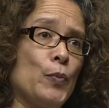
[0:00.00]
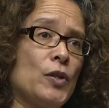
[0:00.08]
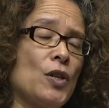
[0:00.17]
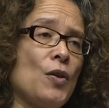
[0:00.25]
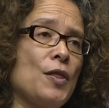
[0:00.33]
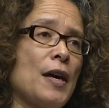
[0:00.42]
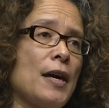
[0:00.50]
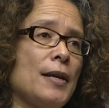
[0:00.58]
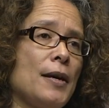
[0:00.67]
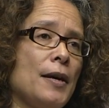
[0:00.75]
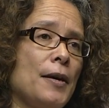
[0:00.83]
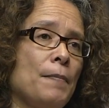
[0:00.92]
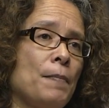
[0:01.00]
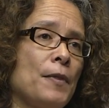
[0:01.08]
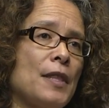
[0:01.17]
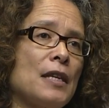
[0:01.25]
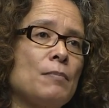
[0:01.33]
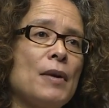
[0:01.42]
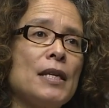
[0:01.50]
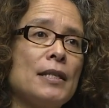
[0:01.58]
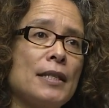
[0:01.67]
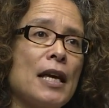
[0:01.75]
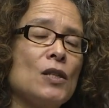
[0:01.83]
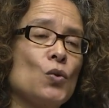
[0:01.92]
So that there's many
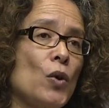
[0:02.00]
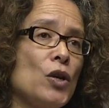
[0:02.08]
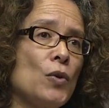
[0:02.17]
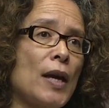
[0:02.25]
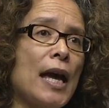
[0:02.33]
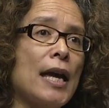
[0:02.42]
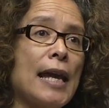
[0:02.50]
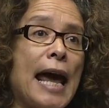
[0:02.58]
states where you can